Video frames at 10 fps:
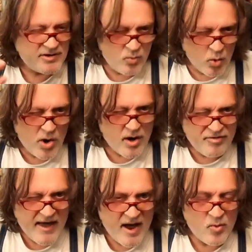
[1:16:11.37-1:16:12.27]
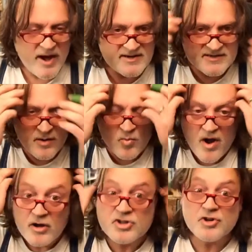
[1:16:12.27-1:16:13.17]
work that way some way.
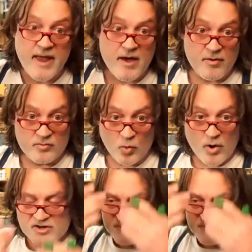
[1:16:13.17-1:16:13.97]
I'll show you how it works,